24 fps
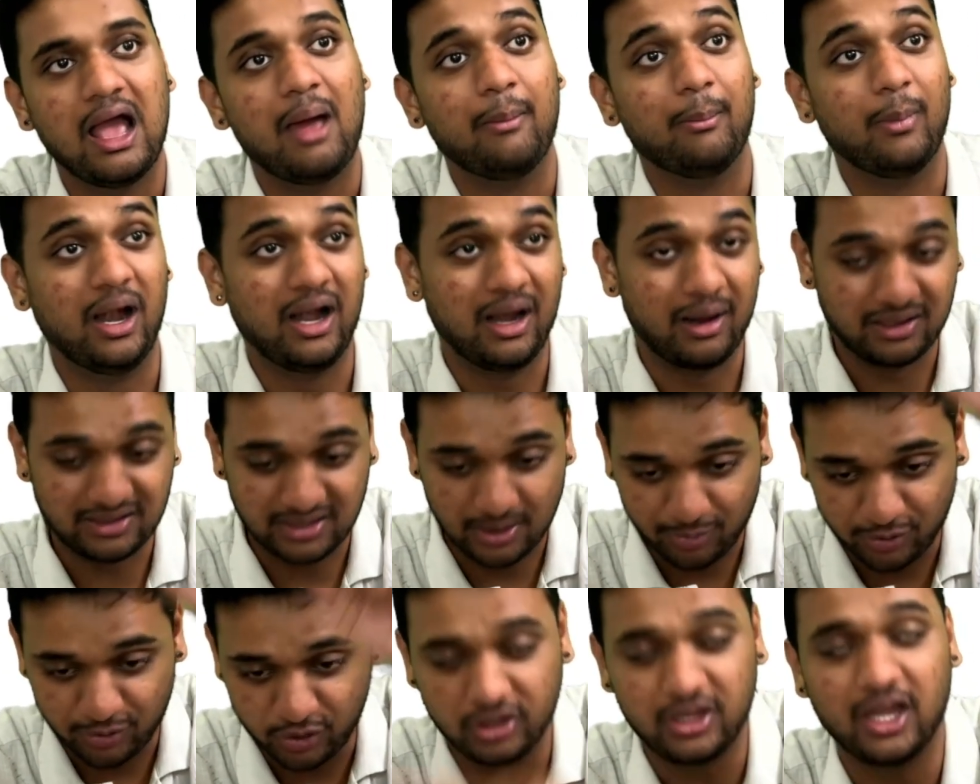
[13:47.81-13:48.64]
But
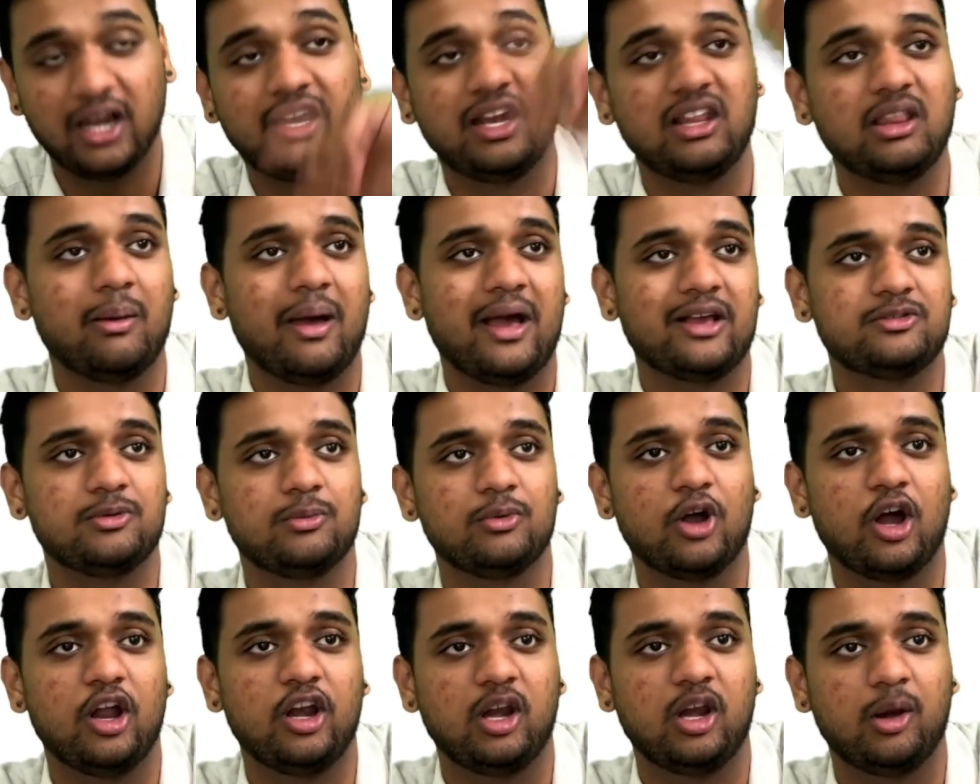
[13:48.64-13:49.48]
substitute that in the maximum
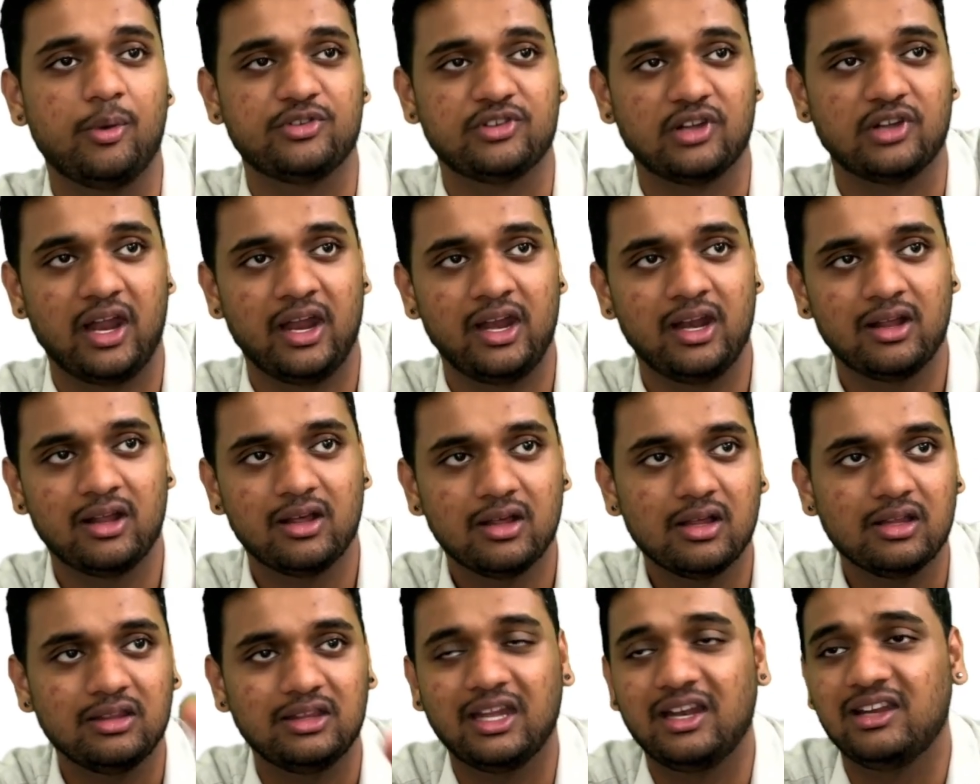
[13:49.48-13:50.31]
contribution line.
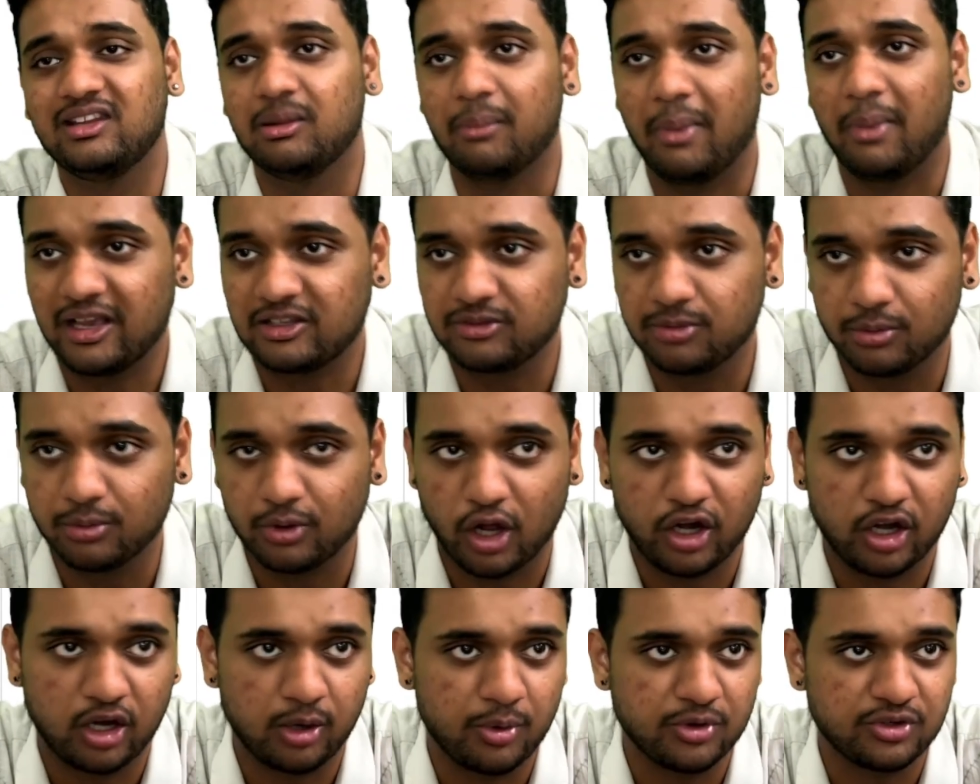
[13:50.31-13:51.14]
That is the maximum
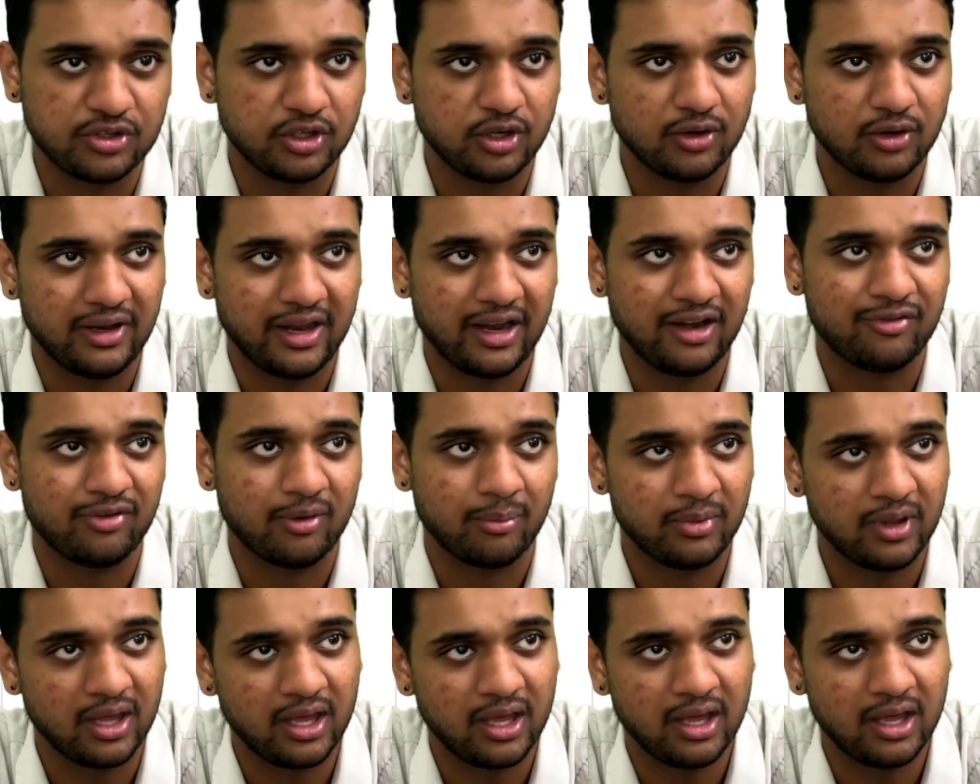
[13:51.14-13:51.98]
contribution you will get
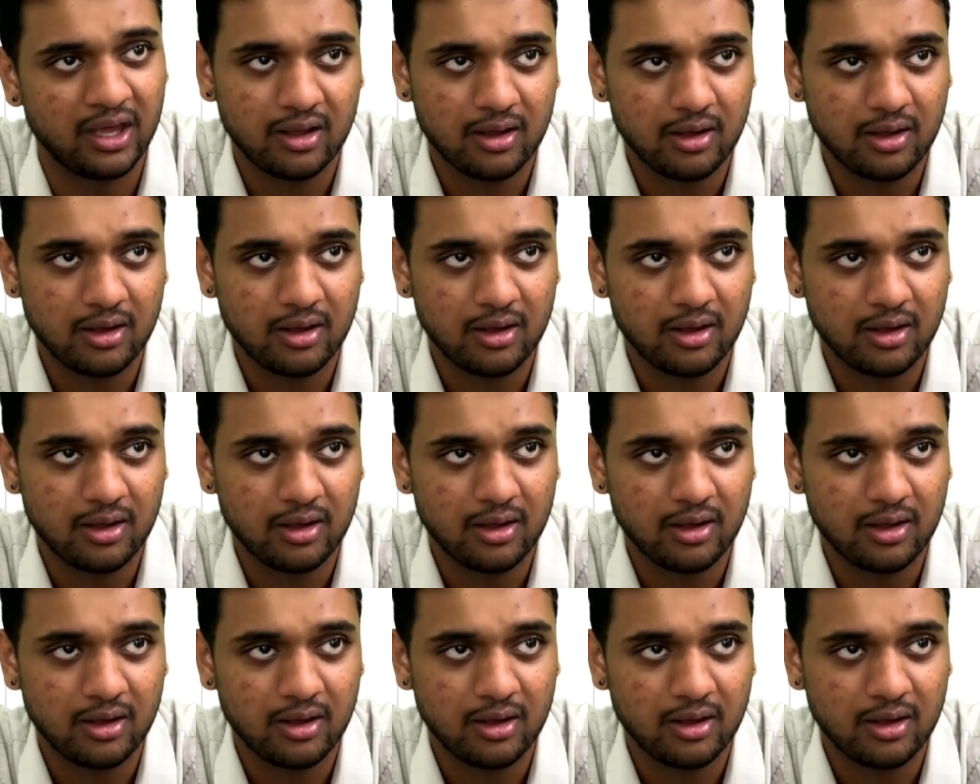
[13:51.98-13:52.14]
from the